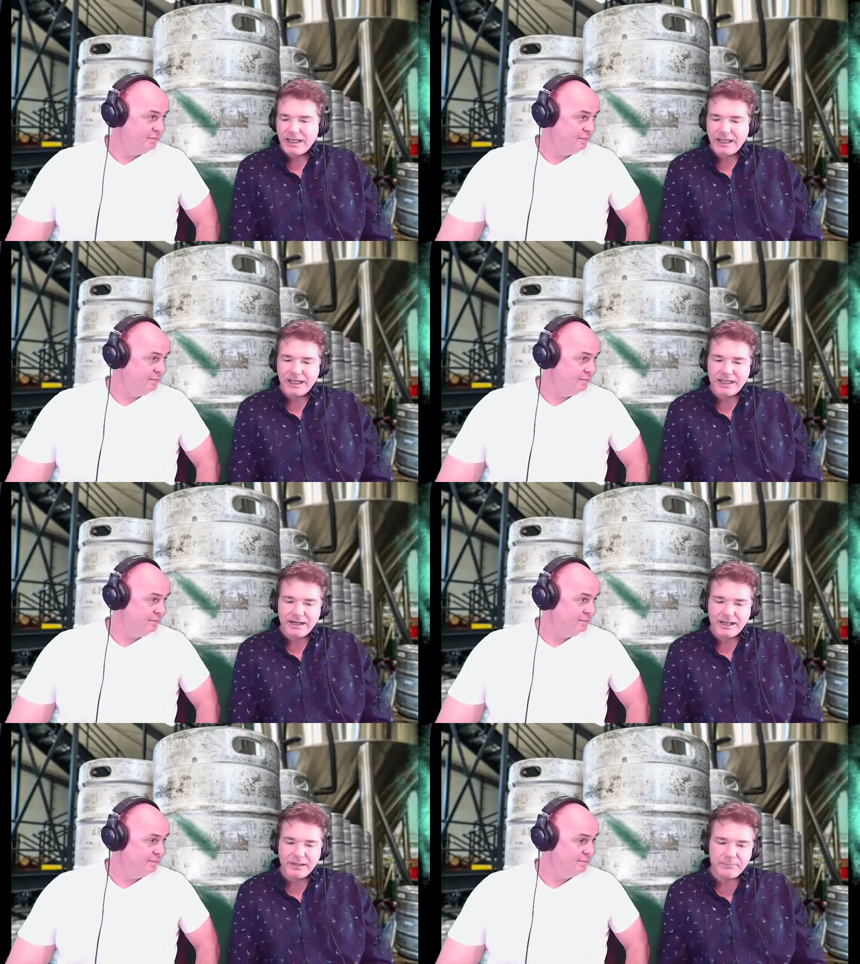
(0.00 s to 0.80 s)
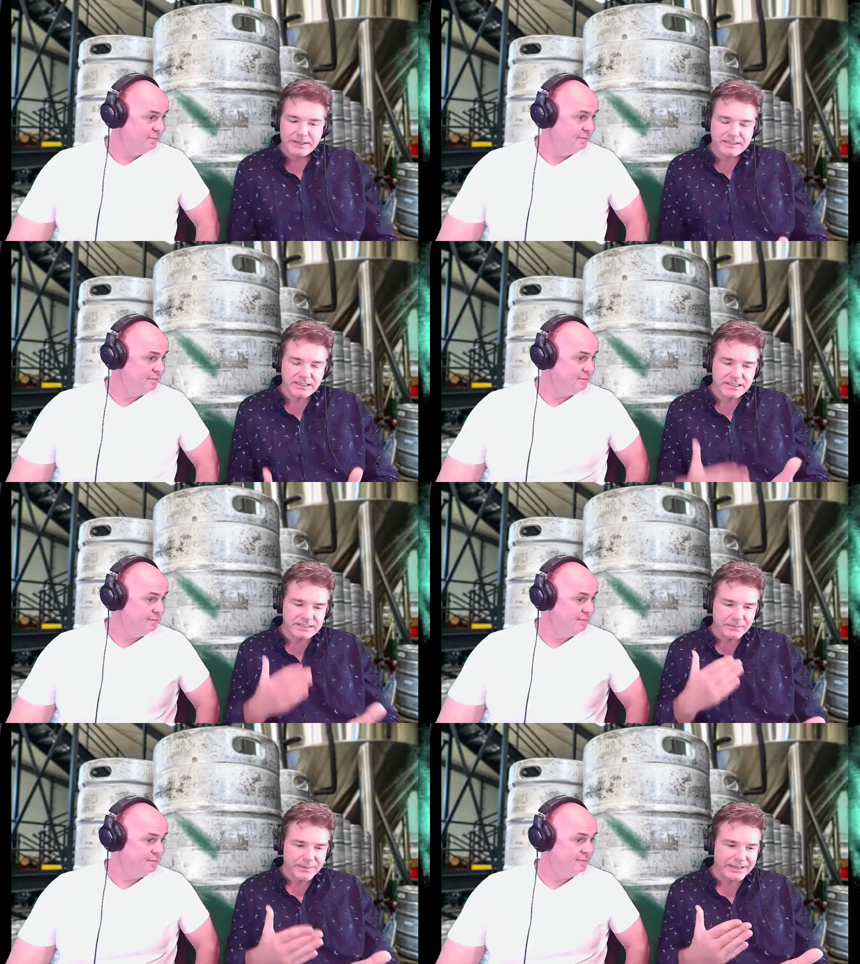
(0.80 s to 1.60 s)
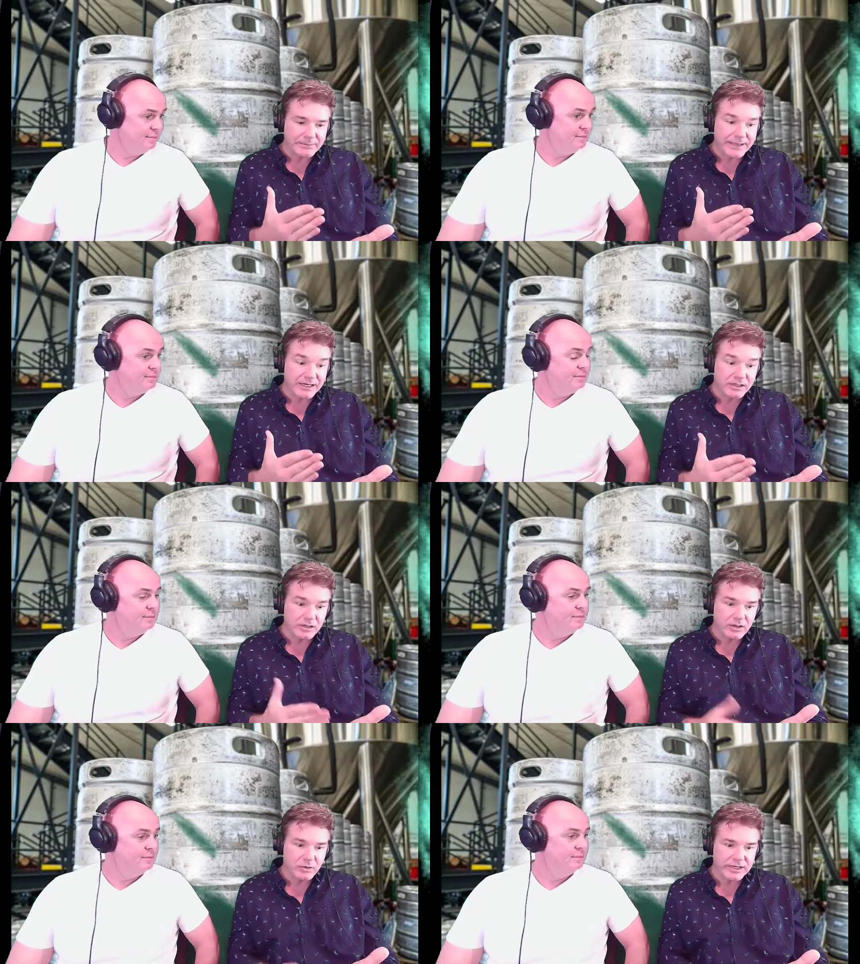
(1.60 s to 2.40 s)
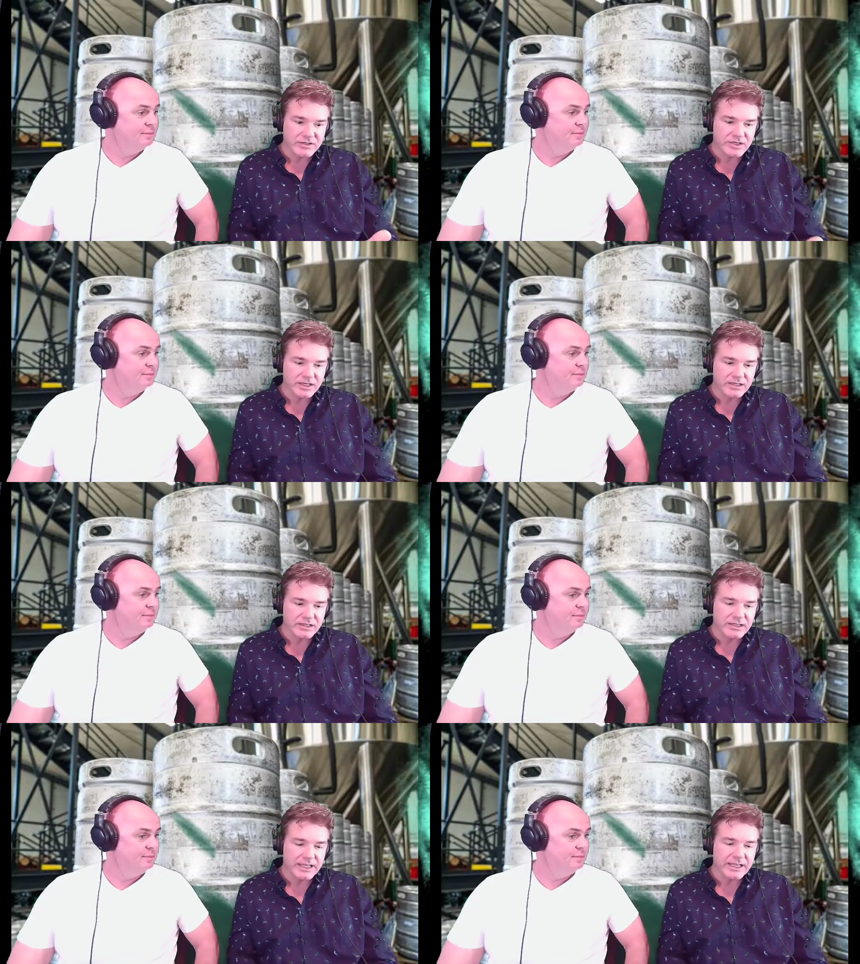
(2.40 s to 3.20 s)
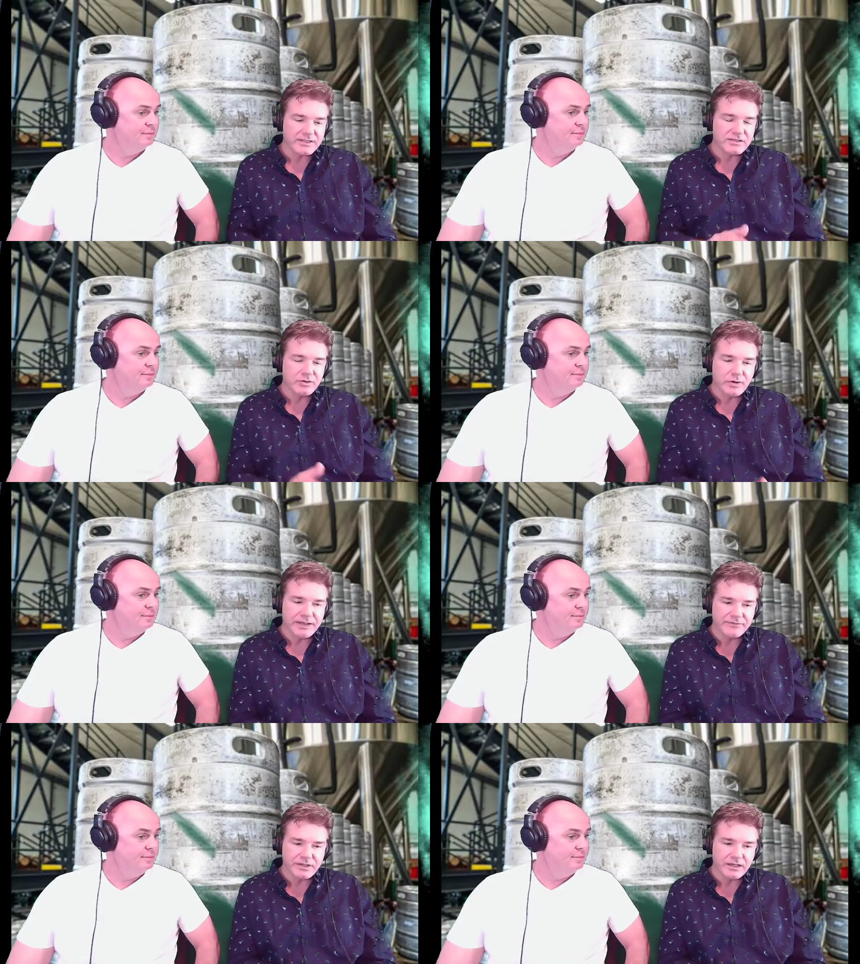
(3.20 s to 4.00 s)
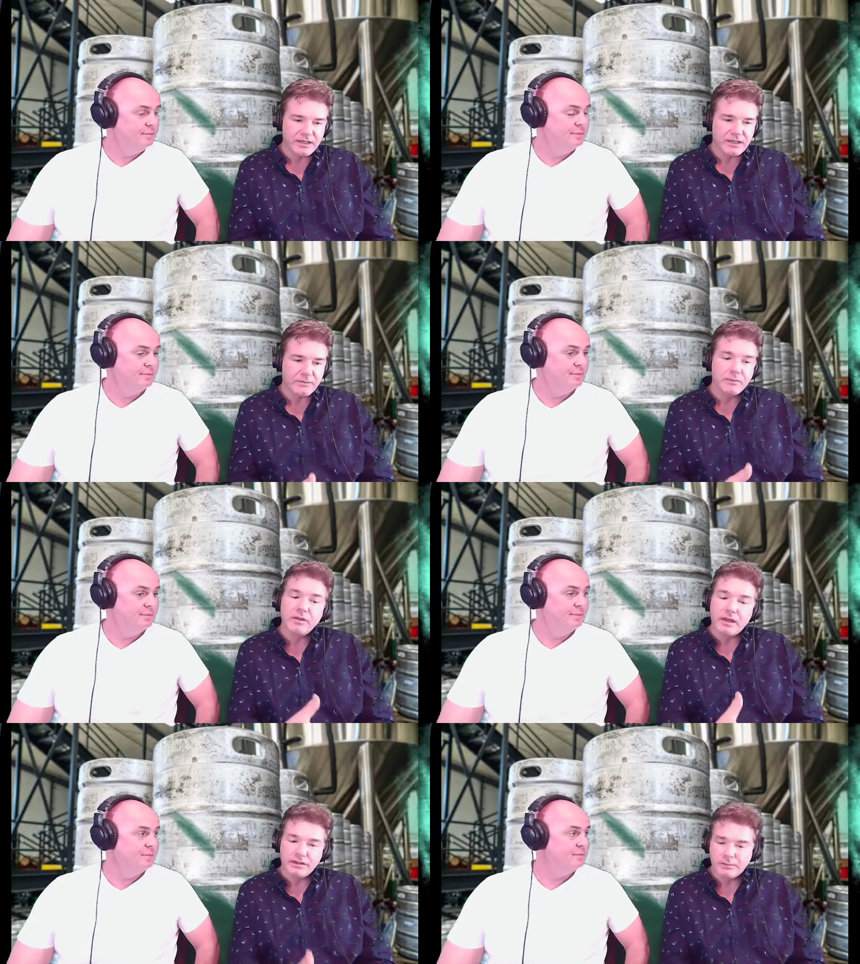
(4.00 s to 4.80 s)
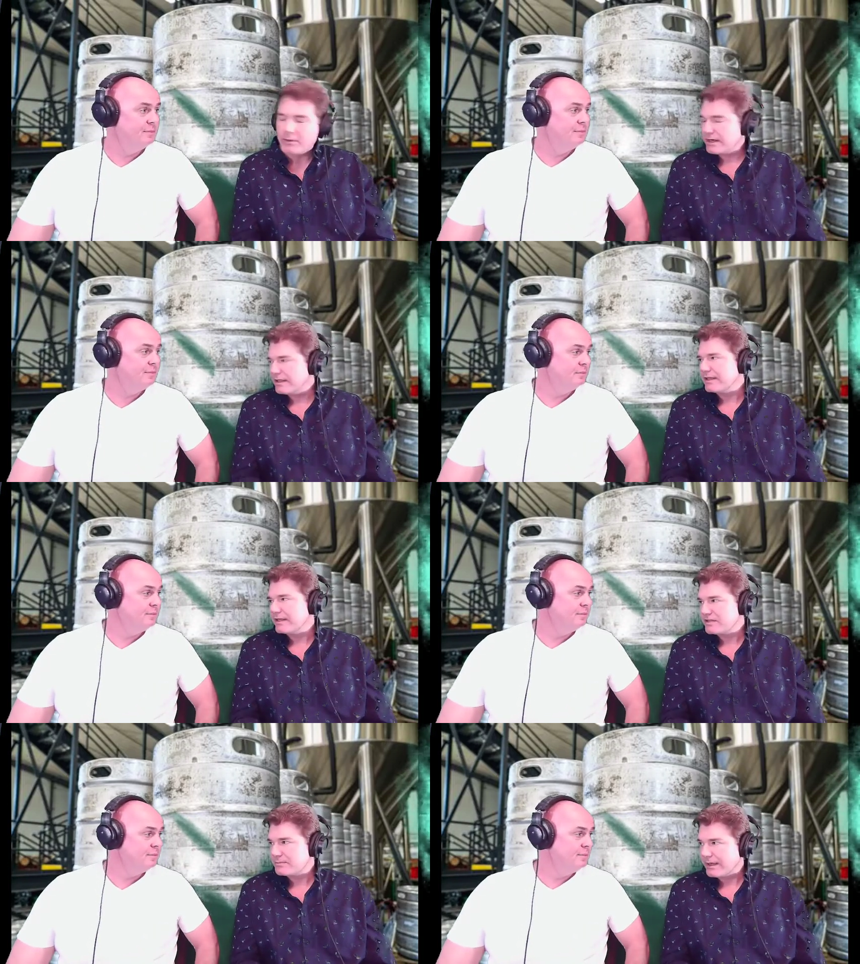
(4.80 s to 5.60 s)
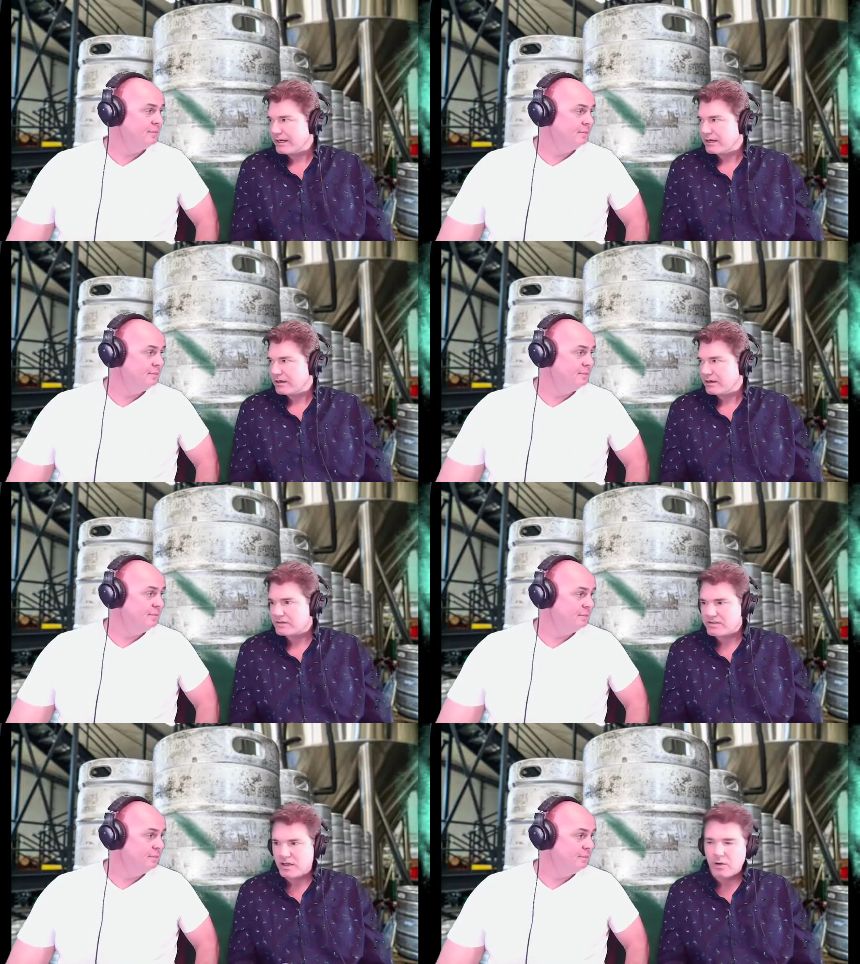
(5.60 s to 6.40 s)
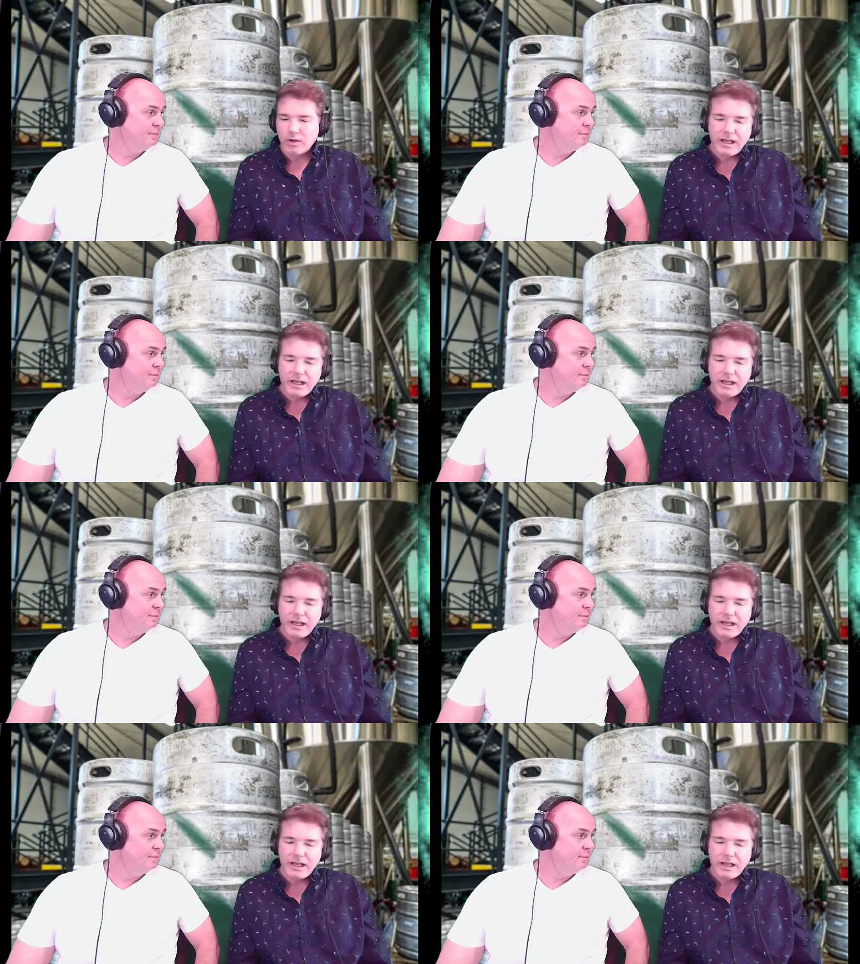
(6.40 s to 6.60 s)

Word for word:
Speaker 1: And uh, basically, it's a mathematical equation that you have to, the, the money that you spend on her. So